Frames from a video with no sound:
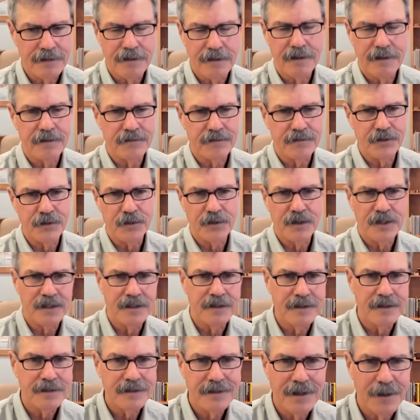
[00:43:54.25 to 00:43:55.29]
love doing
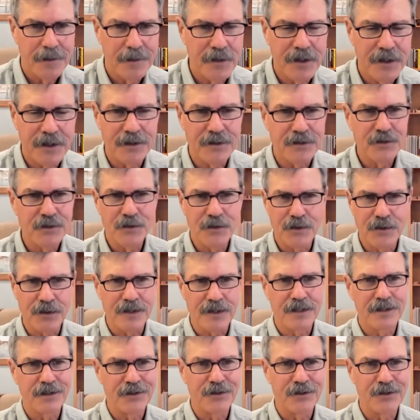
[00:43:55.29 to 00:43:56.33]
this. I mean,
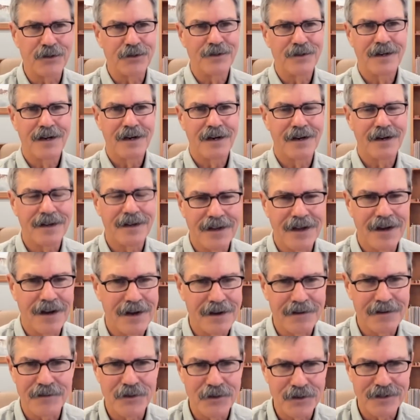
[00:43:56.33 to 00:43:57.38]
truly I do. I, I
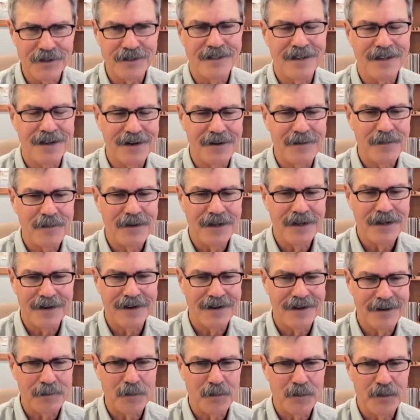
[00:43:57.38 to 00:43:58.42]
have a good time and
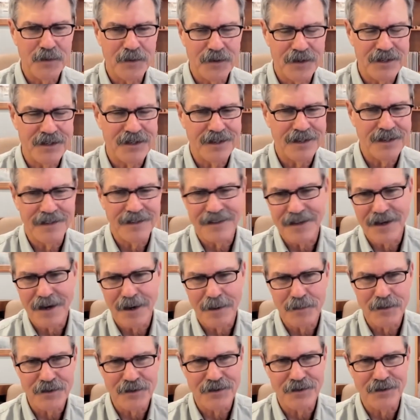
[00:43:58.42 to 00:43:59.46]
I appreciate the
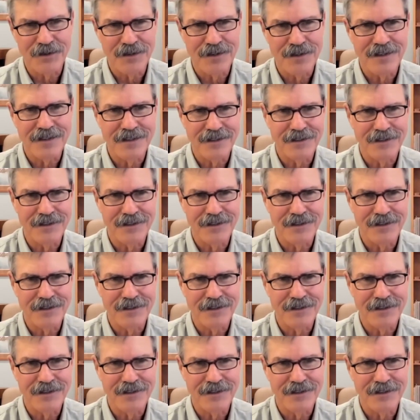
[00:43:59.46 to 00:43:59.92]
opportunity